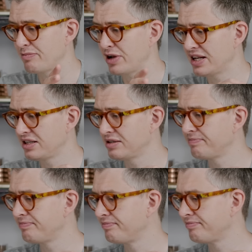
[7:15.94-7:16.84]
bad,
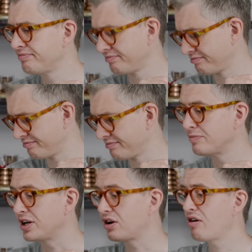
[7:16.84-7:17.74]

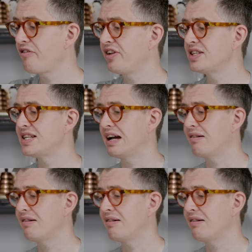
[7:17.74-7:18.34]
but coffee is now